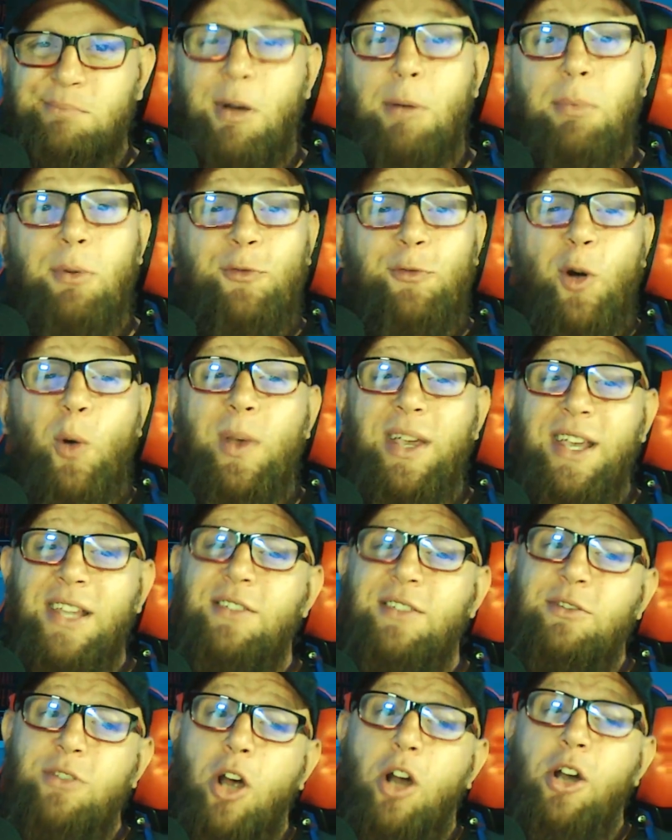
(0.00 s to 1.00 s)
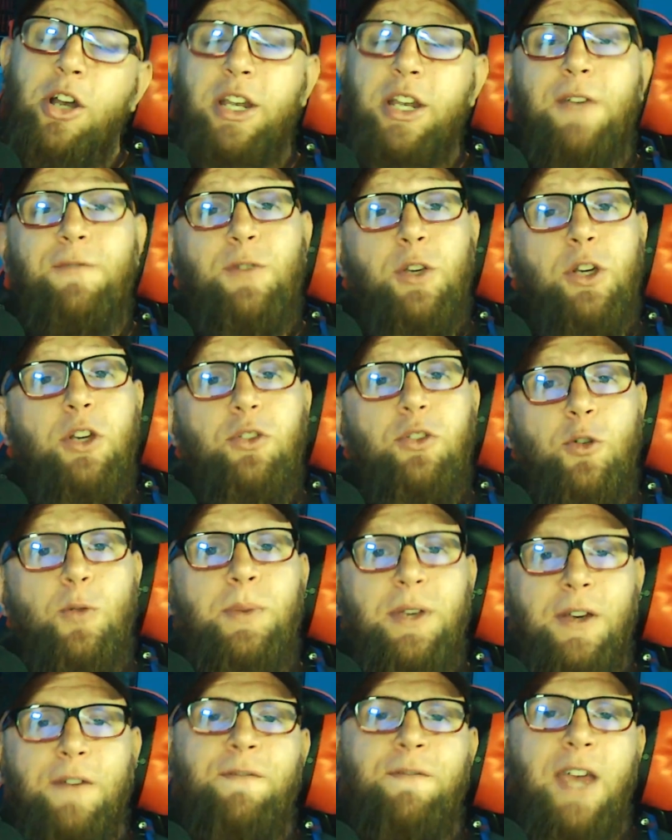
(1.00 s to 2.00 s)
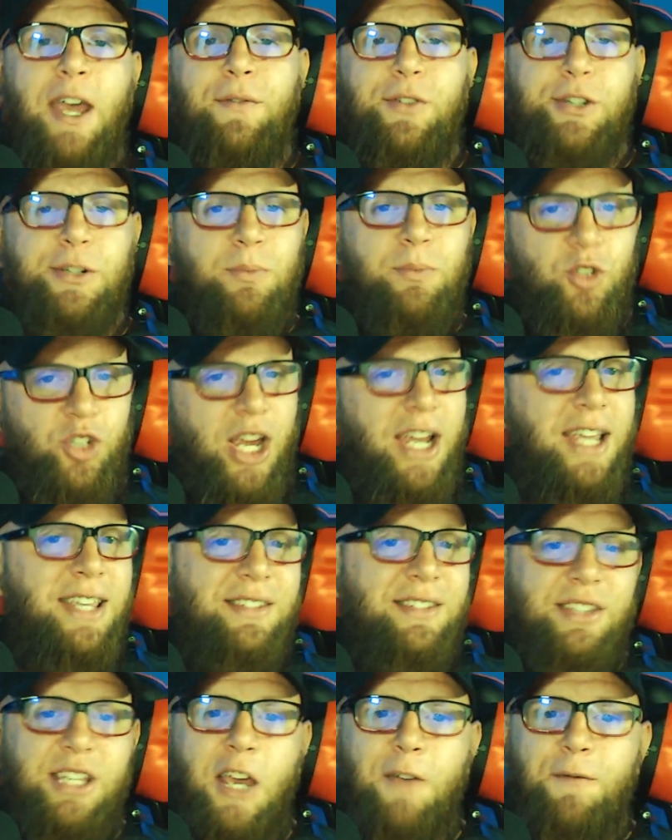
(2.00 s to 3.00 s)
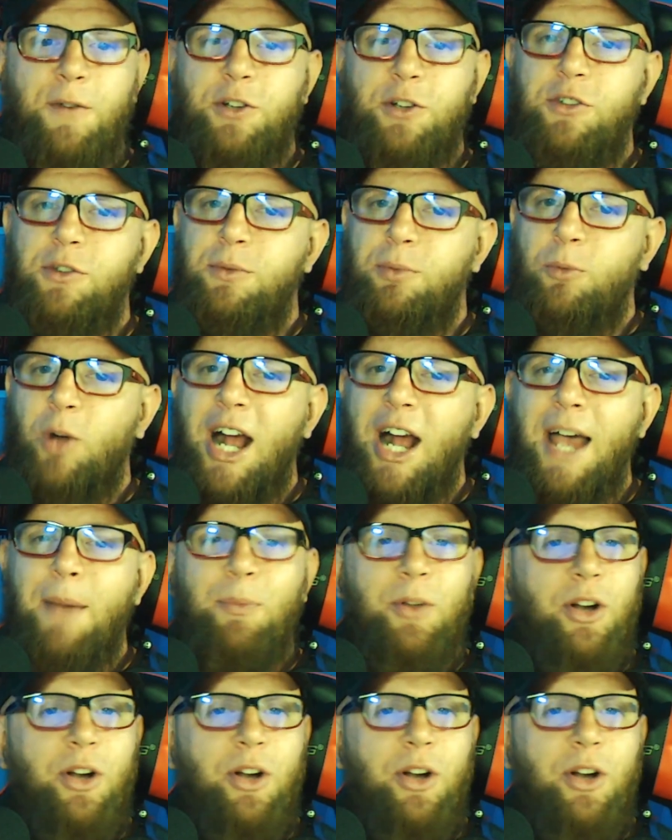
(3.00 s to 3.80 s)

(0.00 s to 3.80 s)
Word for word: But before we get started, if you could do me a favor, check and see if you're subscribed.